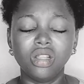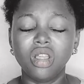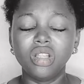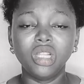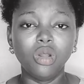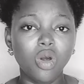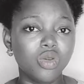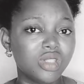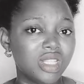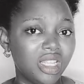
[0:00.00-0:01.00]

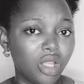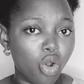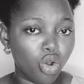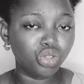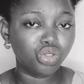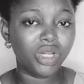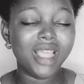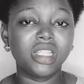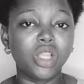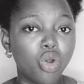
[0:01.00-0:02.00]
laws in the country, that
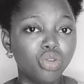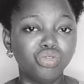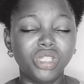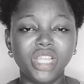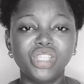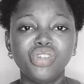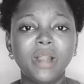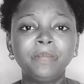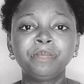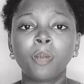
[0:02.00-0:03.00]
is in the country Nigeria.